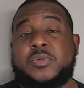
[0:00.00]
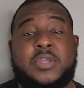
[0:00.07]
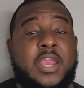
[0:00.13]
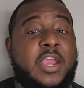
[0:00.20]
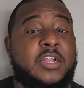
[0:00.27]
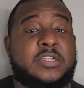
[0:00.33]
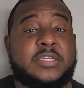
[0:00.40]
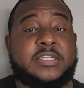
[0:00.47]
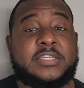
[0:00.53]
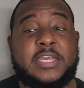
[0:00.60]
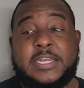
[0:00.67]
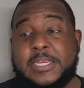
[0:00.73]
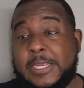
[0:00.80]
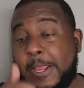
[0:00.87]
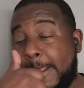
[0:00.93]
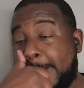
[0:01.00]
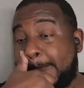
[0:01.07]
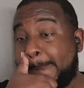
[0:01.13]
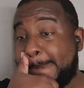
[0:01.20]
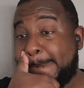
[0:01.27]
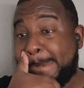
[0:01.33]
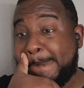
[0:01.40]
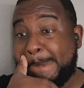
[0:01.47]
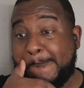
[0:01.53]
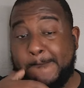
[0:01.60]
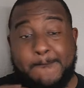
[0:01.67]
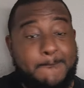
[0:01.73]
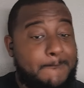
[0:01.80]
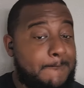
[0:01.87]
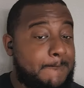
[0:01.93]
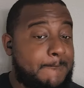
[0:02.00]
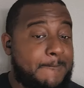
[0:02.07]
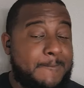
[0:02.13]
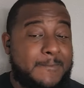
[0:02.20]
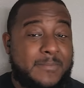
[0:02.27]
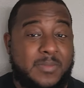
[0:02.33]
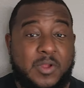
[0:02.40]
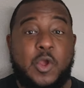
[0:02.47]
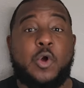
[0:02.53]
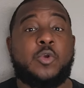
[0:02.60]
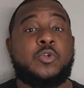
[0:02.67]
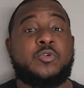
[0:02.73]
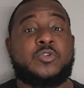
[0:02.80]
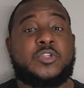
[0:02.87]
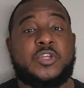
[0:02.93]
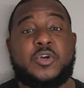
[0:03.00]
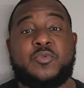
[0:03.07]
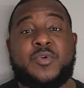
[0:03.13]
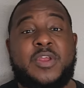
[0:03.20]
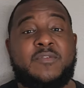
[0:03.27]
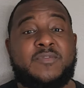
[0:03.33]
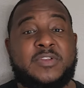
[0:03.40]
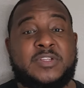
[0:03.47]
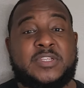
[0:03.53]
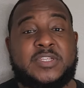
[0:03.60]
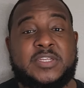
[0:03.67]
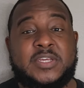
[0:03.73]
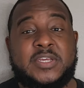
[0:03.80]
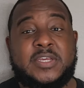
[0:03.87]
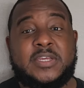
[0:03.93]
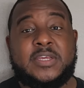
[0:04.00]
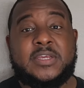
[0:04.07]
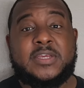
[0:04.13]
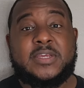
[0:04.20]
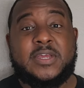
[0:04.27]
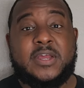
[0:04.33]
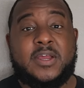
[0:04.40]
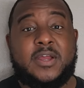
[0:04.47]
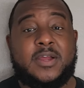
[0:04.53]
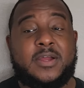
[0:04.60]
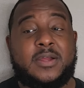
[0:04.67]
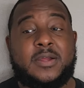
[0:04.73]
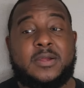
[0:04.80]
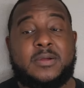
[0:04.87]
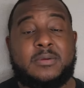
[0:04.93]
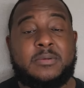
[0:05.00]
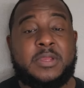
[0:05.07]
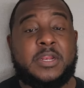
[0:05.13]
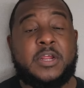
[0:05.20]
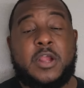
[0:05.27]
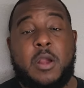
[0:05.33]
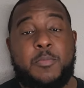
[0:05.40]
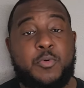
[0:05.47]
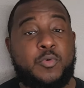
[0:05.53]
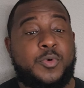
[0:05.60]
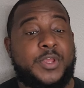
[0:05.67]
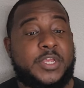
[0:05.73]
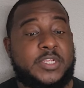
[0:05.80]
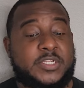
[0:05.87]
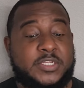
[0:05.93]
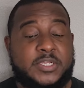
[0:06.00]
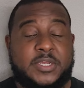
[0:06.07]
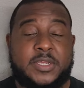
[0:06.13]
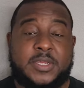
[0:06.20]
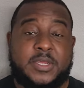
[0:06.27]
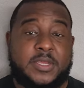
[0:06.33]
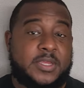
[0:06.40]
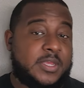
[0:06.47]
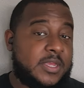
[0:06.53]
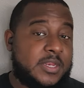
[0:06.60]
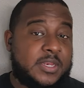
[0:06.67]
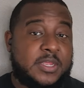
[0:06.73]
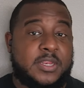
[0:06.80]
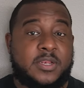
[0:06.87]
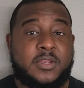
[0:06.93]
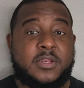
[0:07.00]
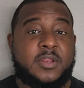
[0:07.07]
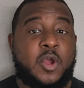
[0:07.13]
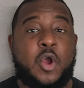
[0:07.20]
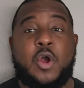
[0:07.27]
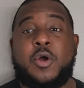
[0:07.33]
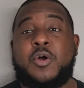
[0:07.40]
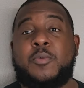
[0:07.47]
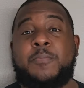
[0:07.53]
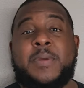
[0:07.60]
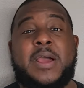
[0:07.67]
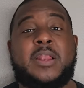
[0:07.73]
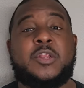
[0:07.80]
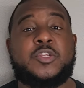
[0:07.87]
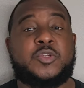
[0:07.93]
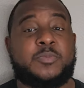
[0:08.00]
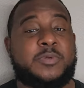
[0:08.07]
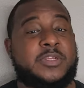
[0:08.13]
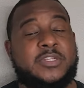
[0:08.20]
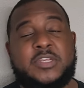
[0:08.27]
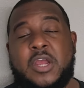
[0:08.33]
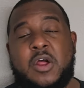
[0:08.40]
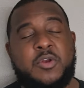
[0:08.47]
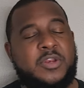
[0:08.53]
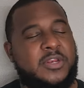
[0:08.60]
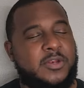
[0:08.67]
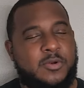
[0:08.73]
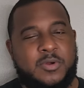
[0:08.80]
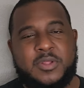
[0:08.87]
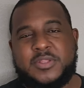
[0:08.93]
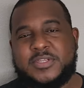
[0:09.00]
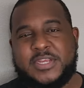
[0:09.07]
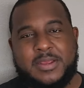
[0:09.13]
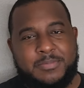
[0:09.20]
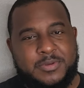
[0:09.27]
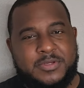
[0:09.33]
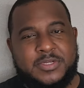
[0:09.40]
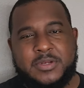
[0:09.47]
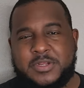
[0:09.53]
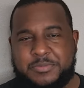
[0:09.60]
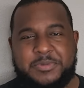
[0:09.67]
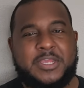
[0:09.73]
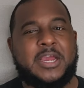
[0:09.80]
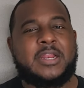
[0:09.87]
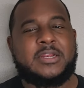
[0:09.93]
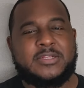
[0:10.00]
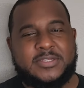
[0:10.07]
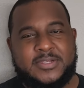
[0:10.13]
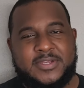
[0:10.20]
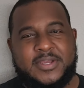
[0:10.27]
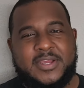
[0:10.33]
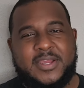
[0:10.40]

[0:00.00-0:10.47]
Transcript: Kansas City. Go lose to the Ravens in a couple weeks. And then all balance. Because y'all don't need no other championship, let's be honest.